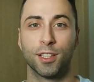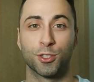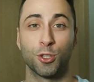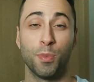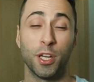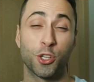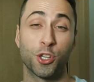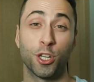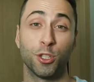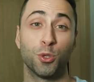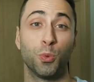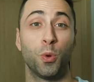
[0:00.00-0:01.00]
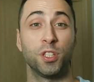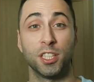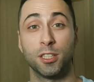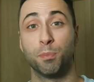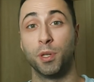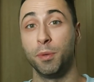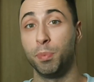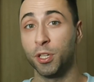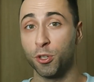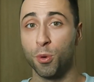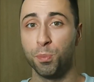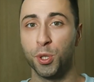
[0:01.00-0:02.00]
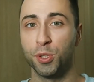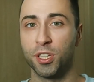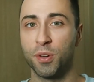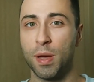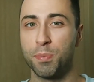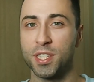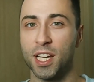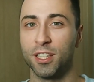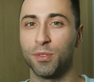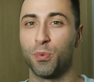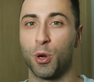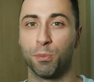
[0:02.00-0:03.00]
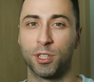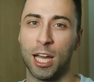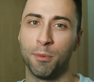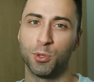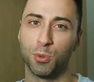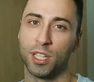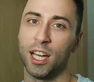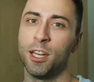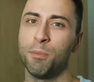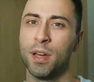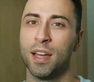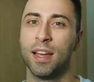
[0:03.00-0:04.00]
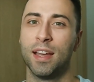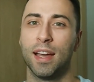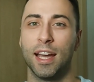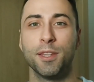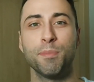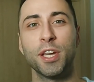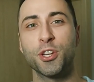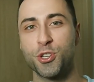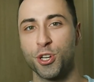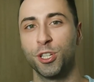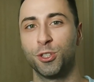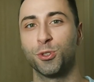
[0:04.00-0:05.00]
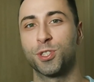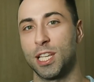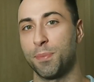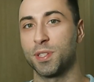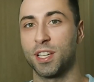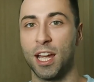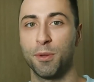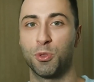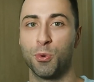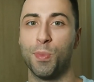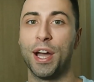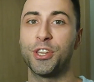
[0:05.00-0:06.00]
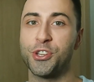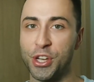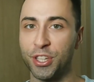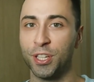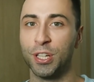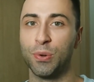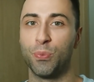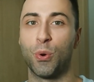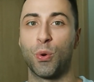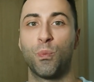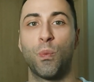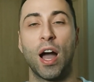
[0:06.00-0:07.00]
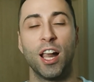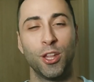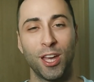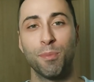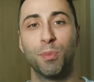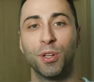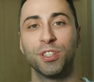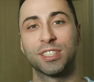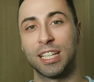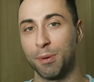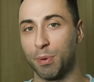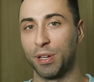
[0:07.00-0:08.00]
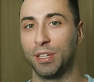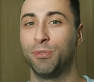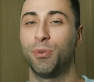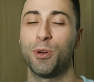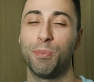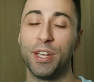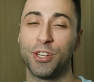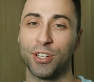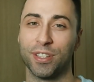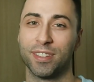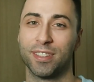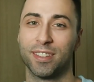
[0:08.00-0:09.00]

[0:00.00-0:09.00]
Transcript: So make sure to visit Bleeping Computer website from time to time and make sure to subscribe to my channel for valuable cyber information.